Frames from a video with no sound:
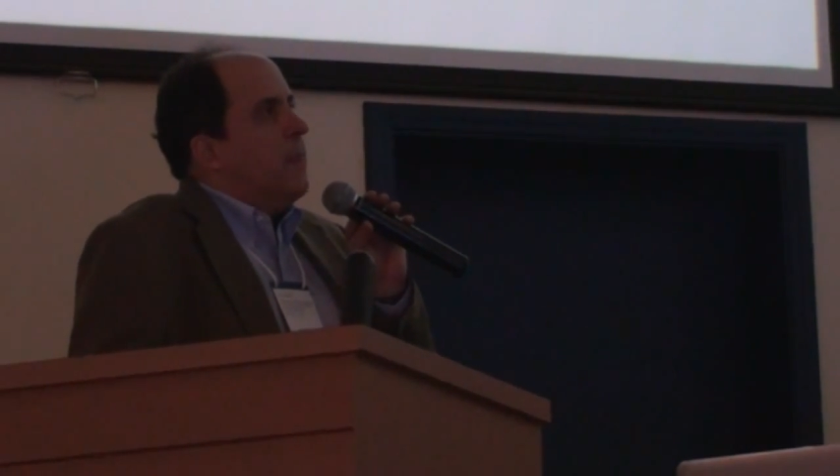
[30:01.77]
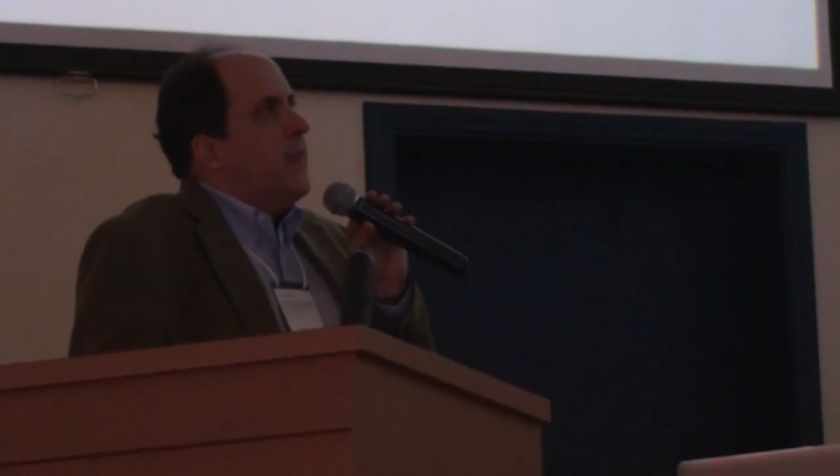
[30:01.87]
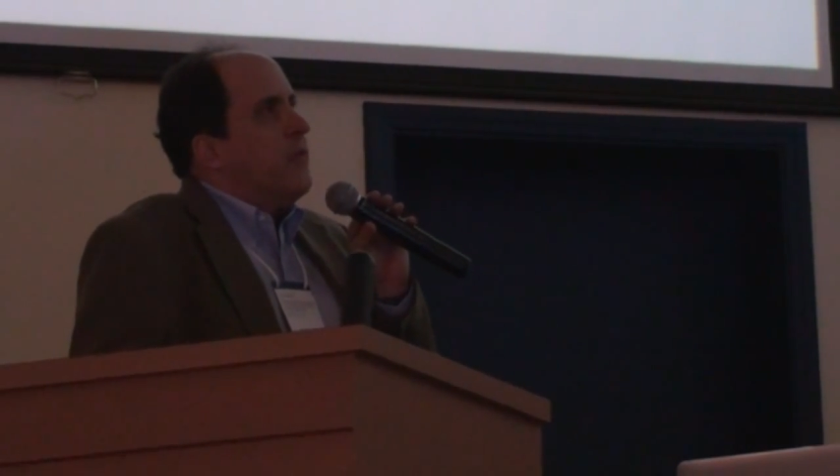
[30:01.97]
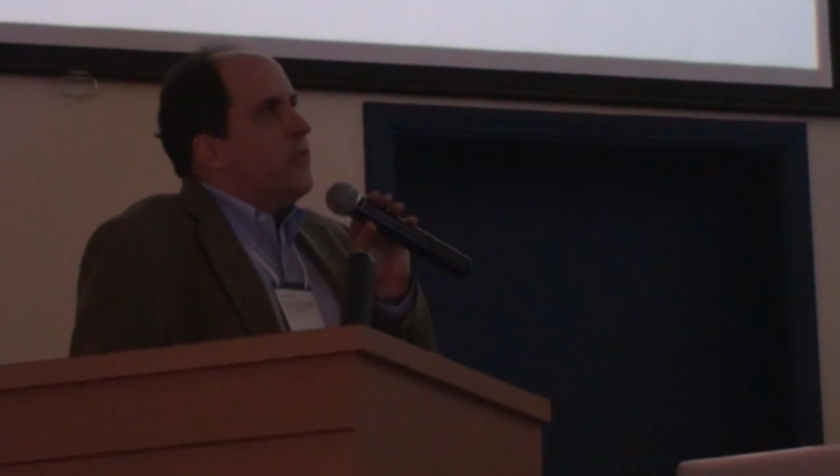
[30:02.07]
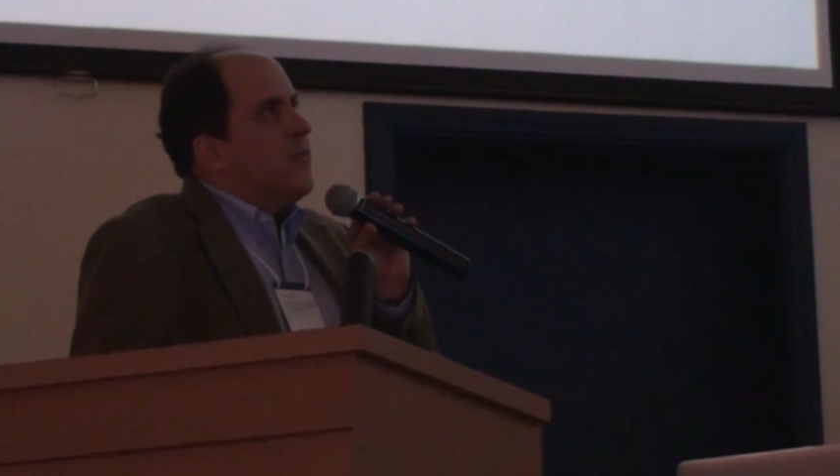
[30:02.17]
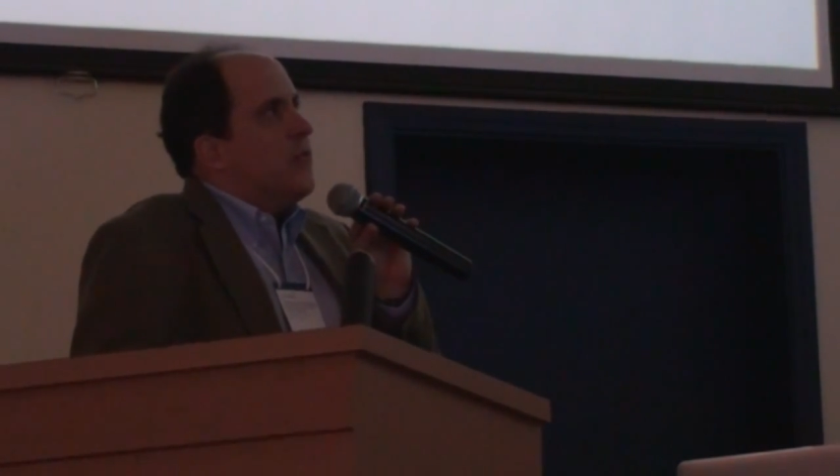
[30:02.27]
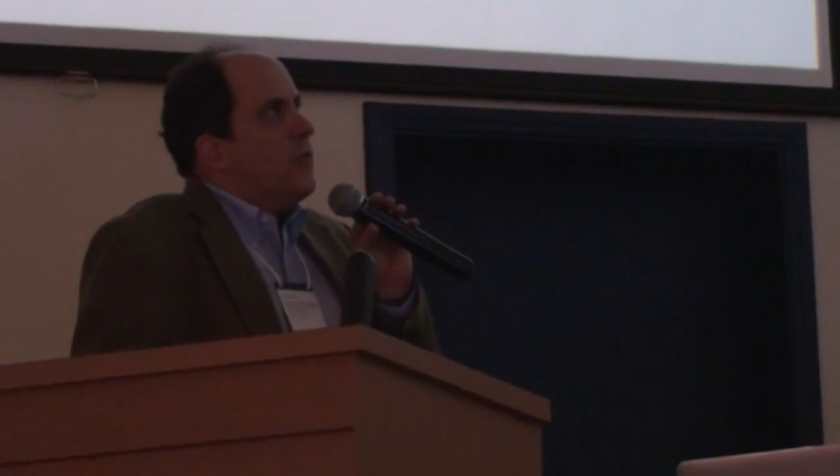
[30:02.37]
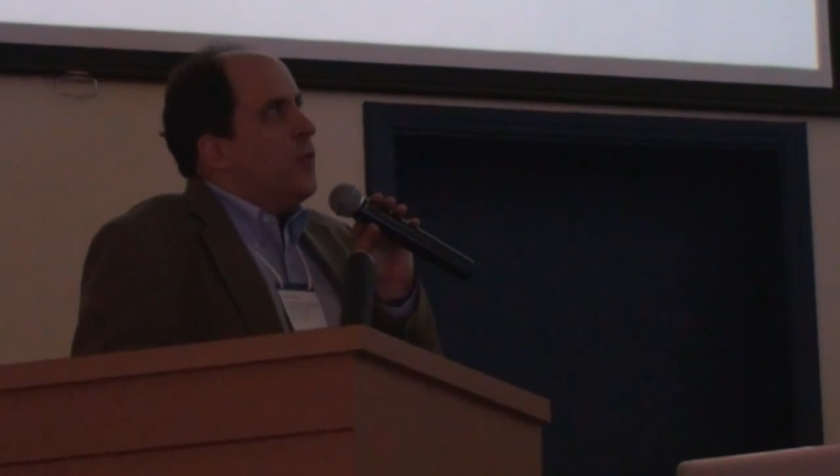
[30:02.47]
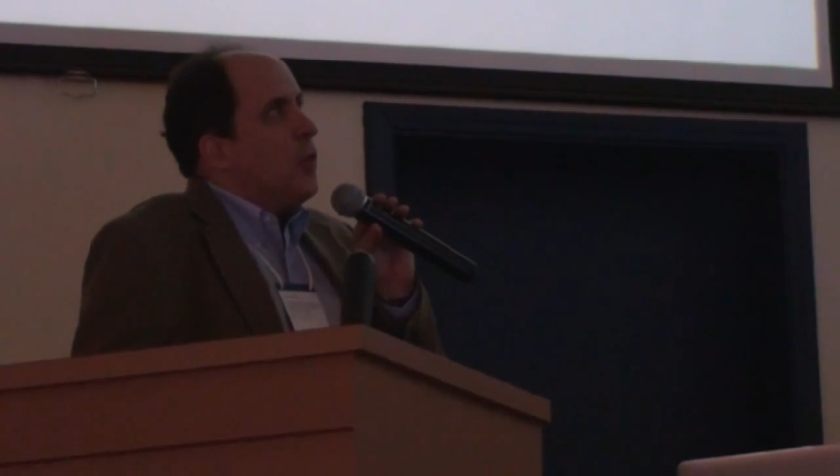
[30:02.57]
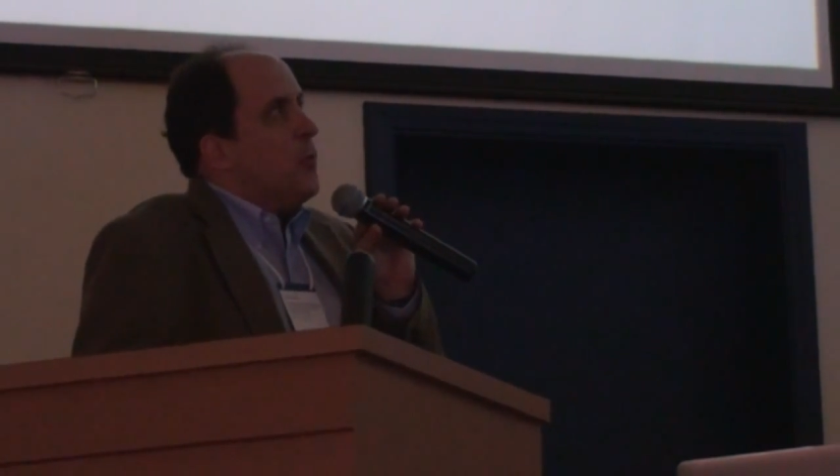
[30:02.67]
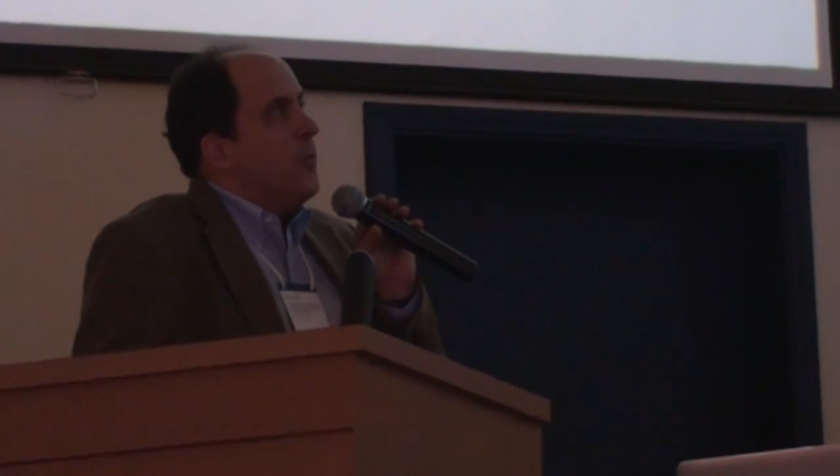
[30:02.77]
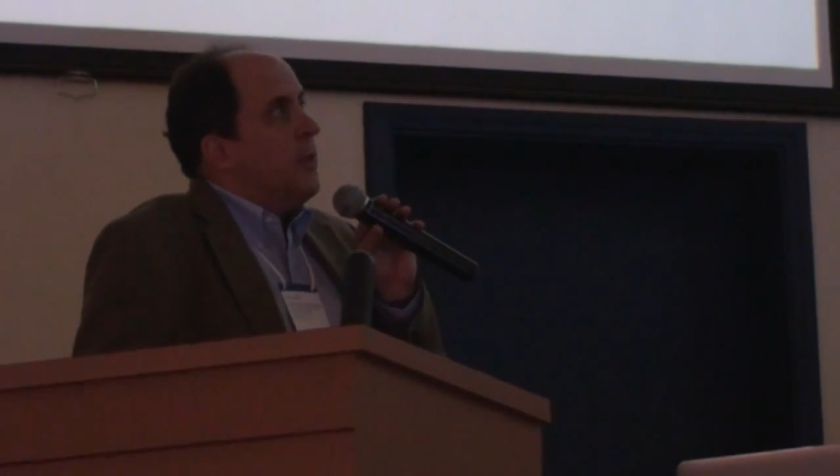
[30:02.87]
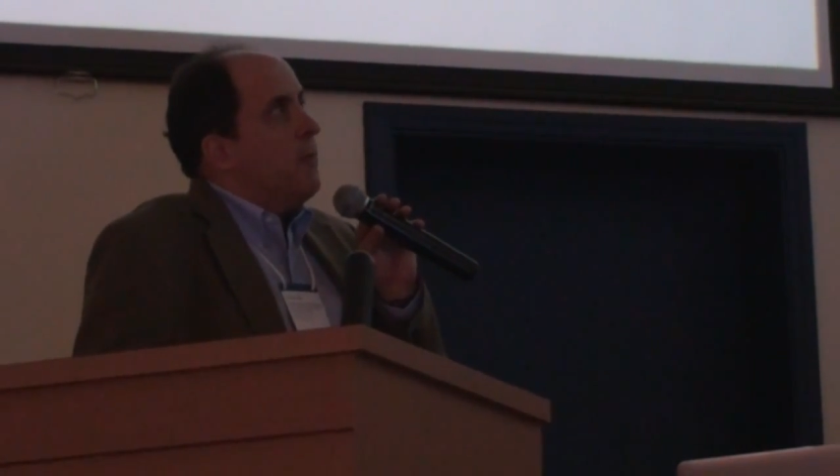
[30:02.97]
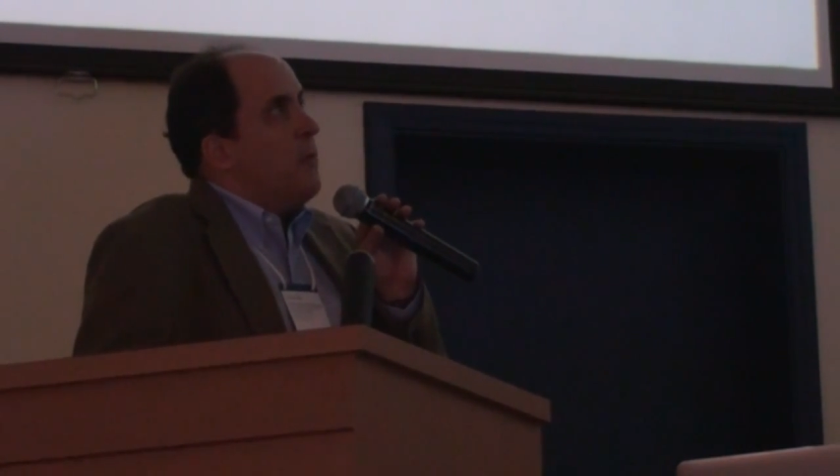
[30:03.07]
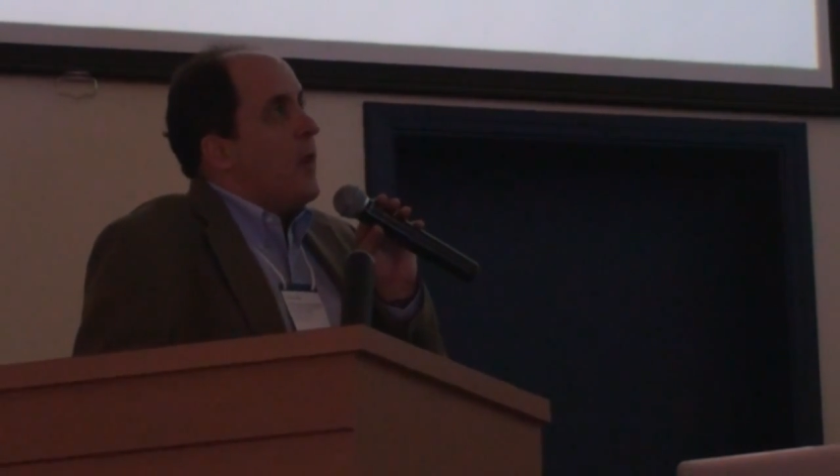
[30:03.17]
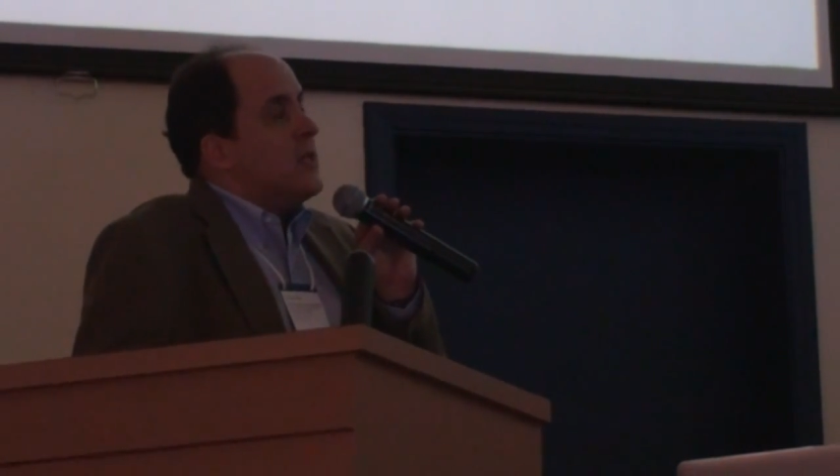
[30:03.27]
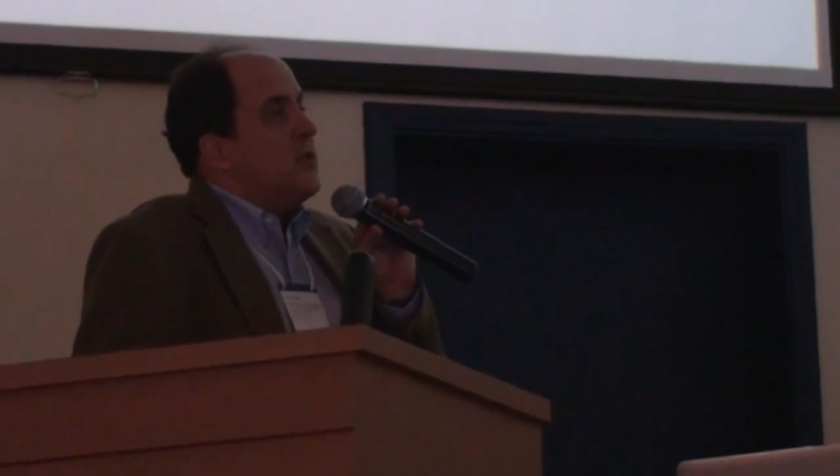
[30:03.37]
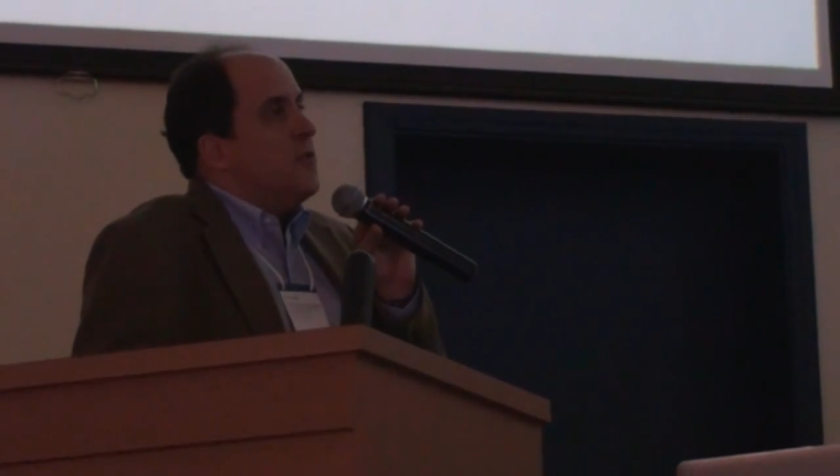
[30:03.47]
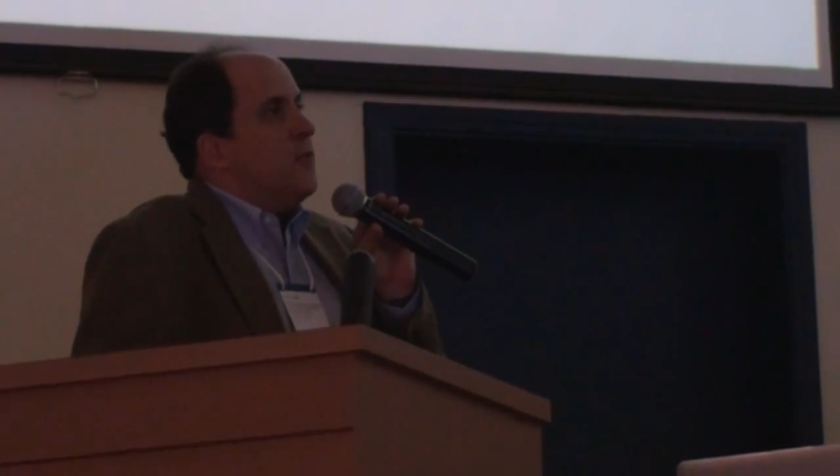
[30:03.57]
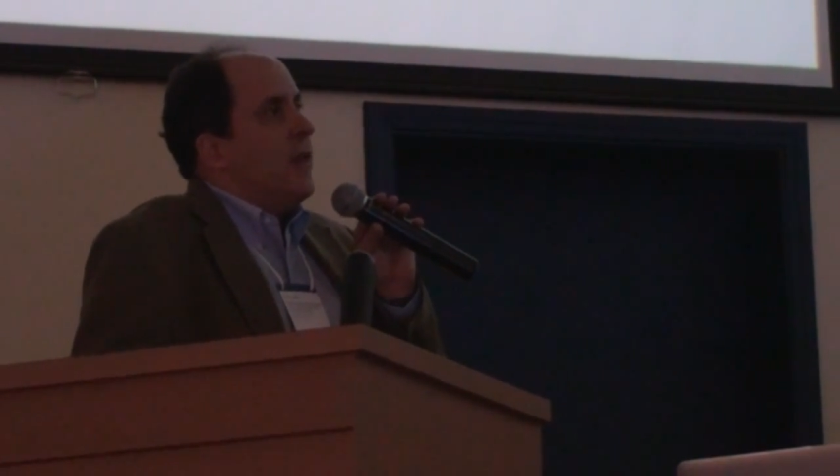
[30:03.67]
this group, the
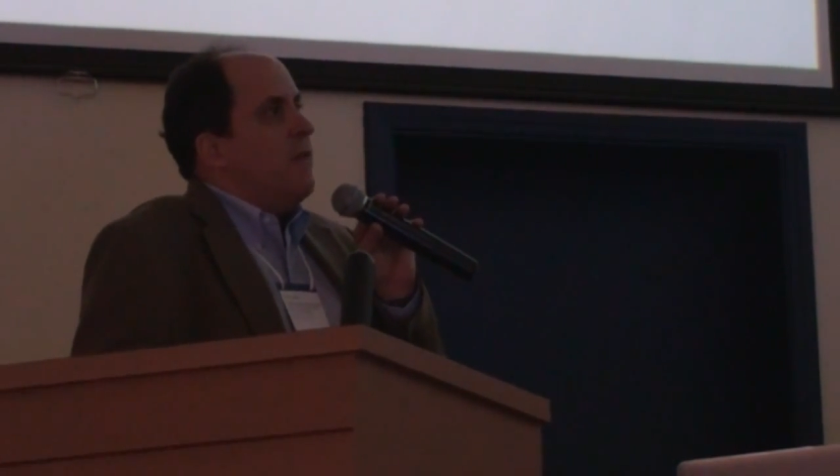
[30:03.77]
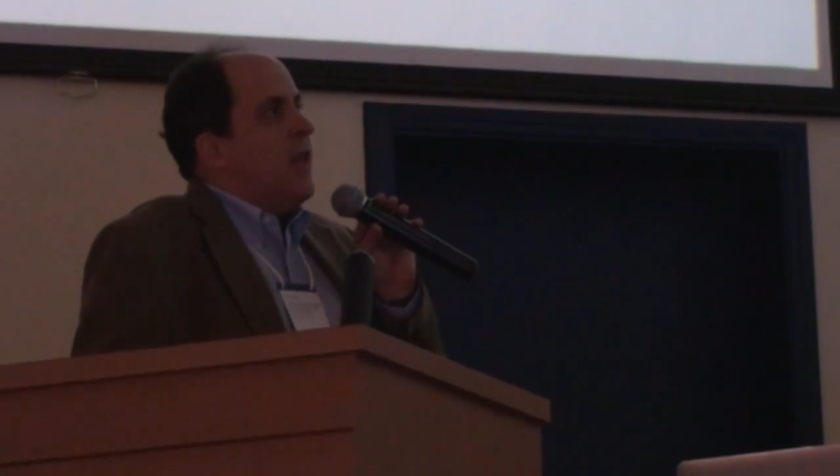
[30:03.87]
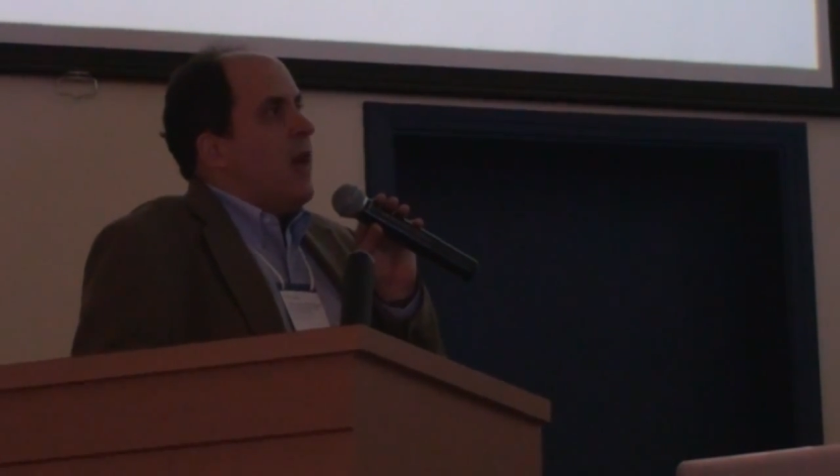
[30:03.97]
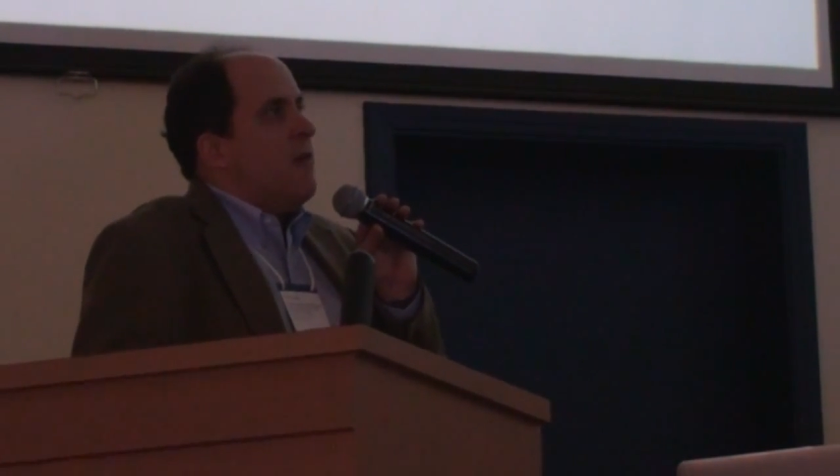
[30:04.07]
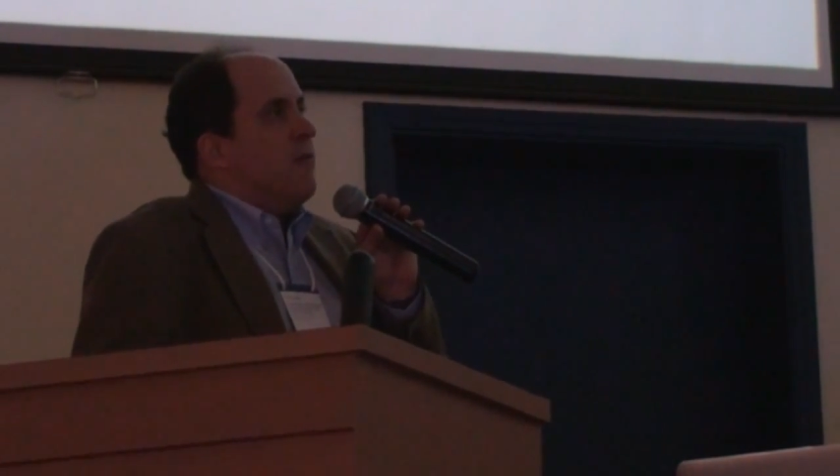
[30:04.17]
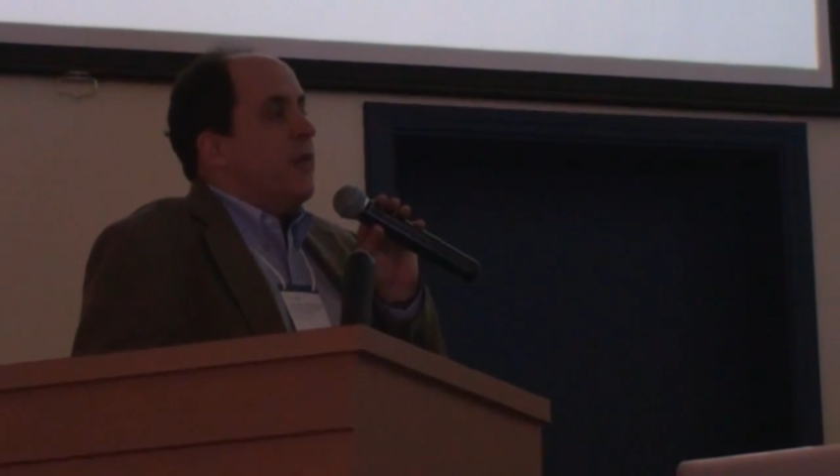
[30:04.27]
depressive, they have